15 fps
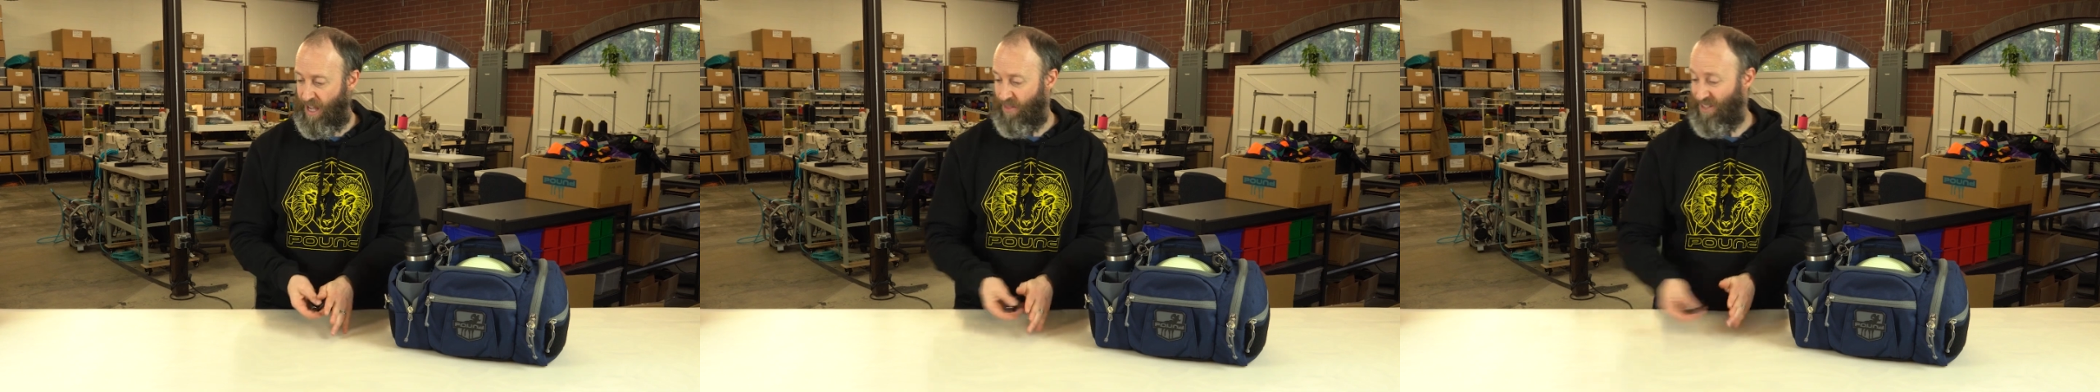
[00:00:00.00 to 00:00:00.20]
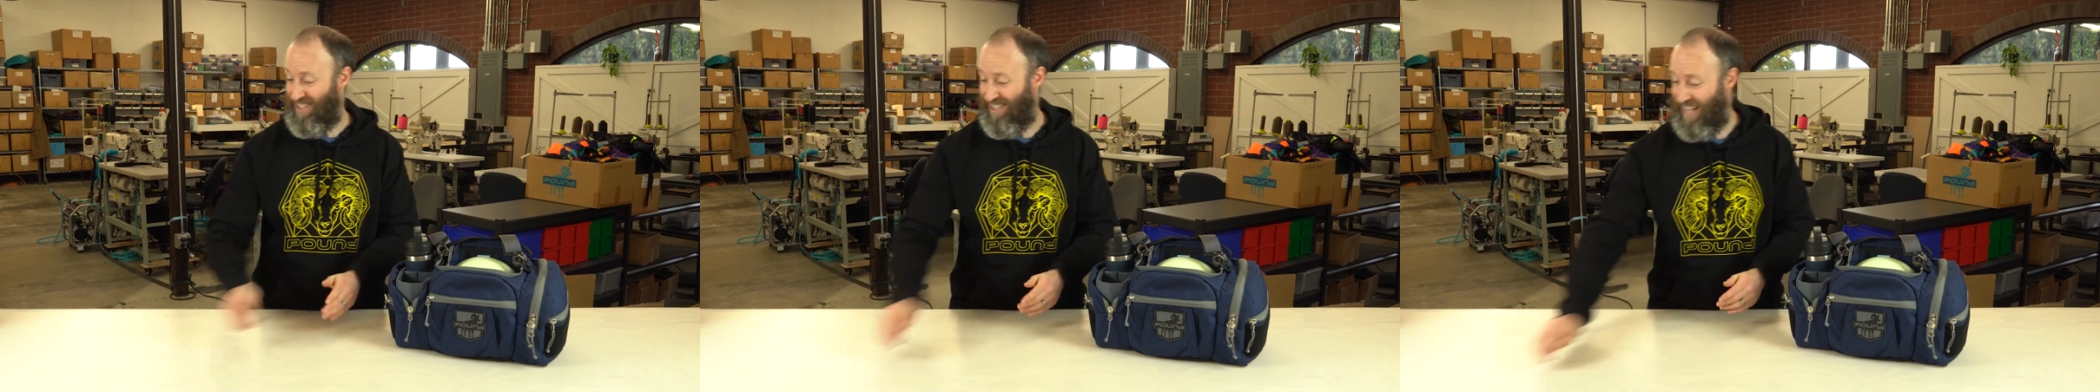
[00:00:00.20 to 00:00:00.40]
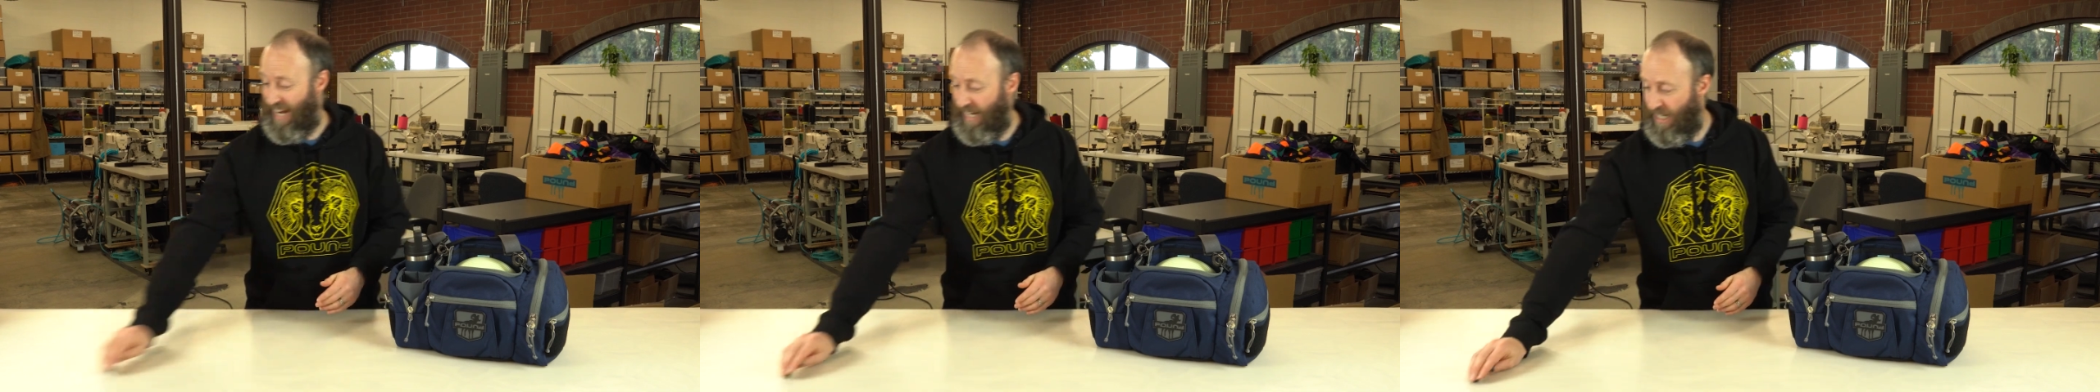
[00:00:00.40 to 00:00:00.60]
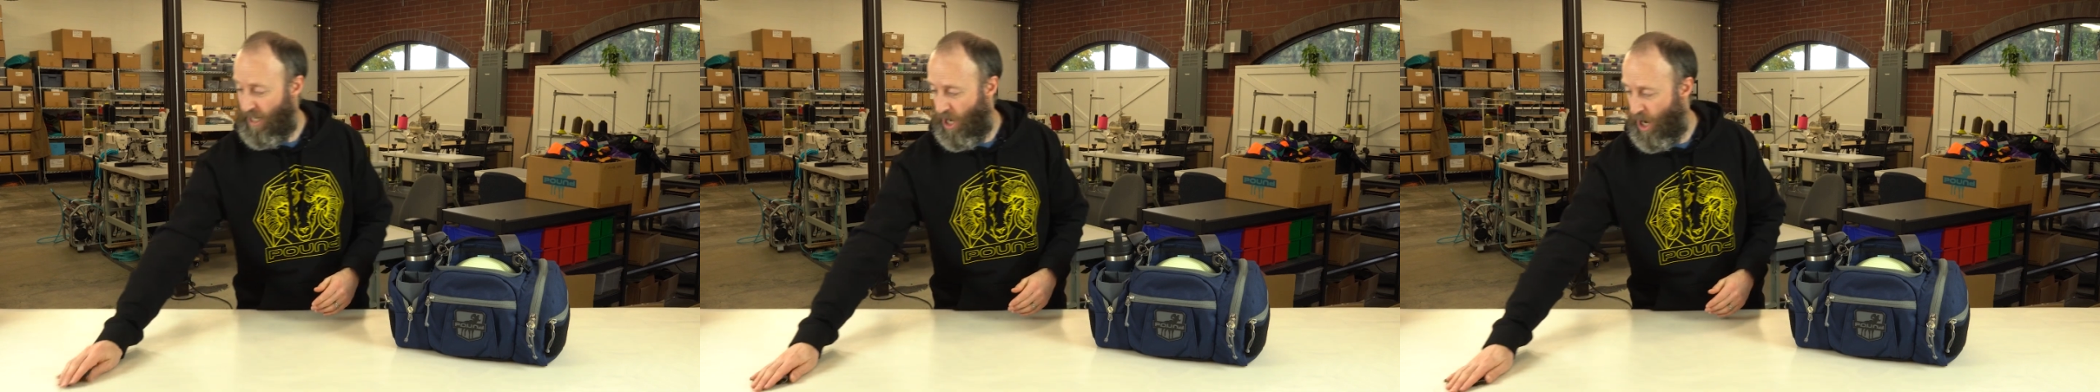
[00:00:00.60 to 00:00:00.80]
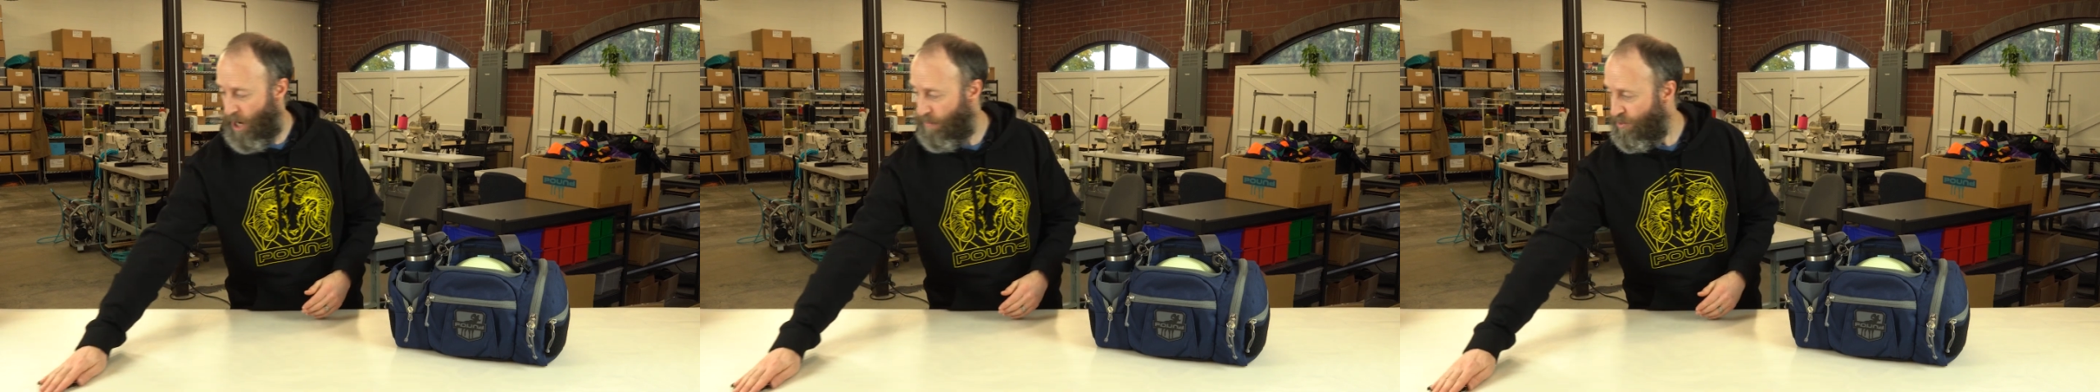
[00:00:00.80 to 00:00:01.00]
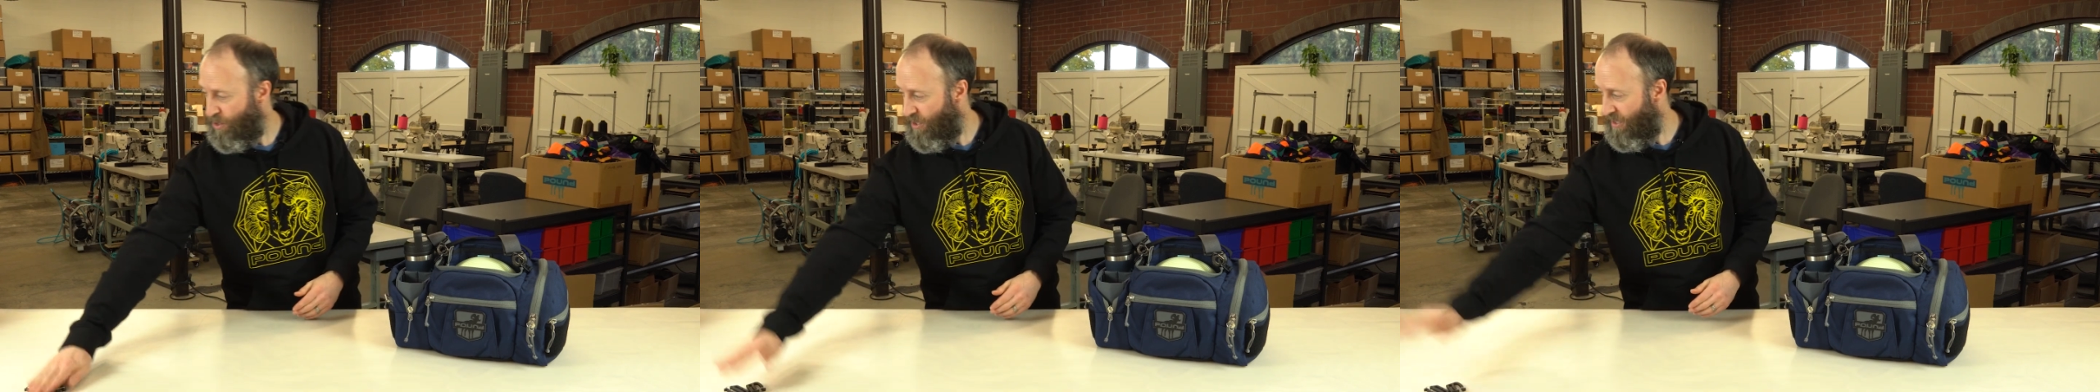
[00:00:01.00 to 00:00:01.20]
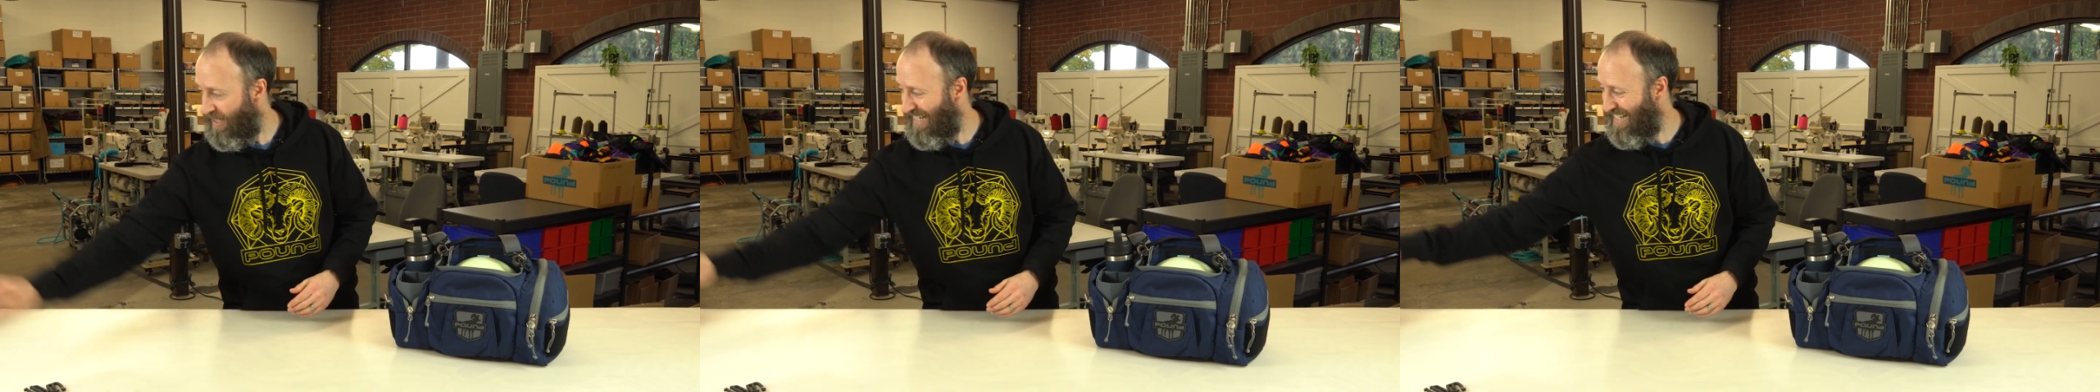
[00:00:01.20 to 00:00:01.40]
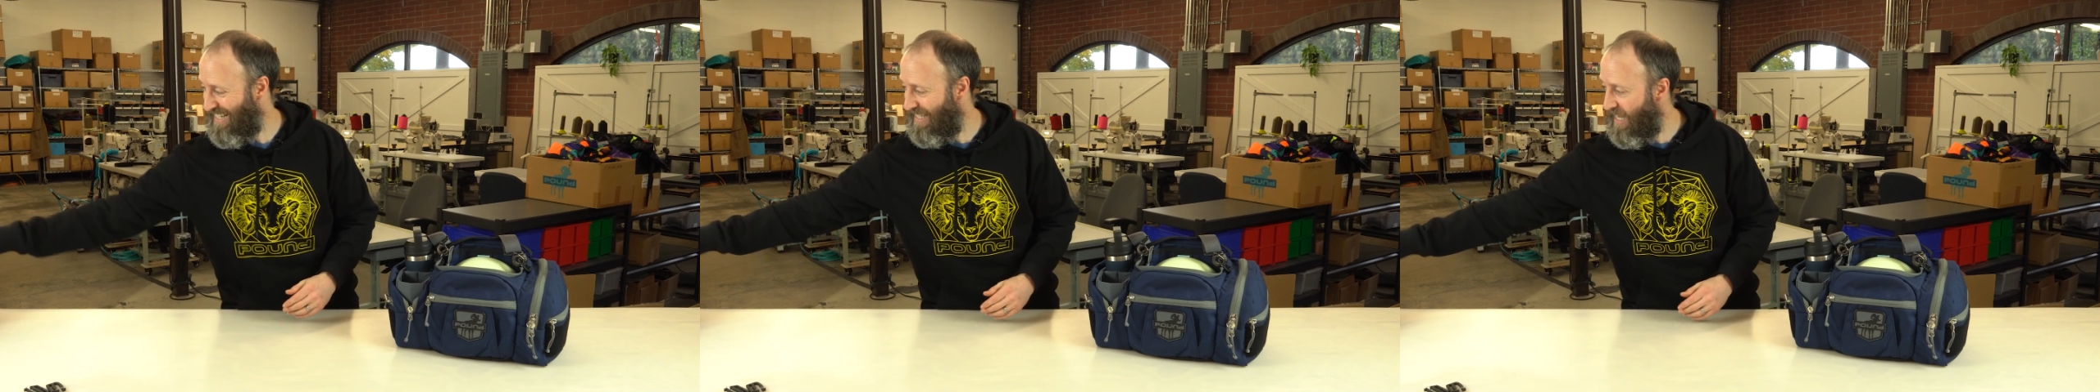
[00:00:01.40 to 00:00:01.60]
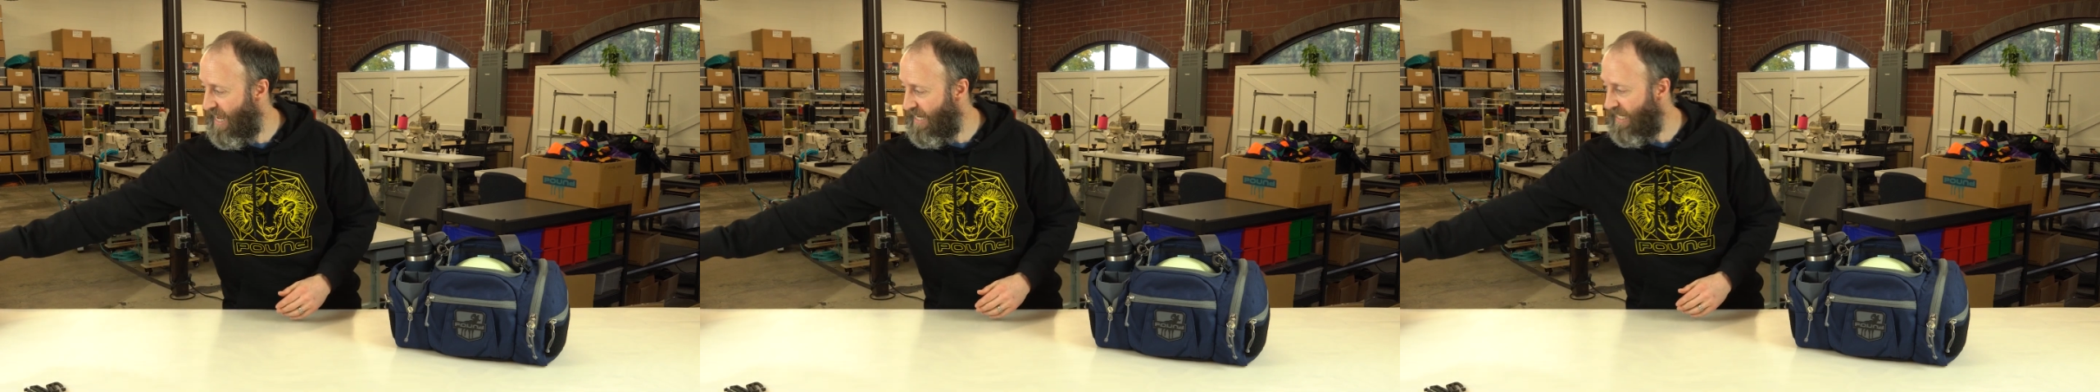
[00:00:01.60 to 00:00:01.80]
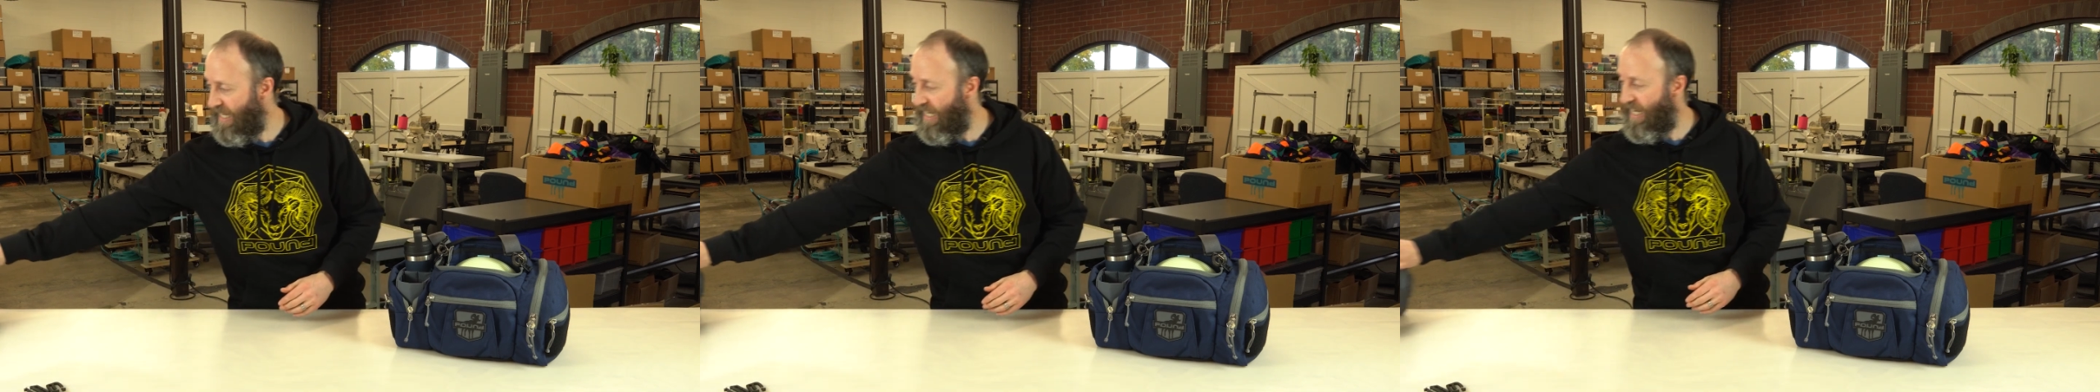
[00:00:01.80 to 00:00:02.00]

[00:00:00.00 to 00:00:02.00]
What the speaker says: The second option is that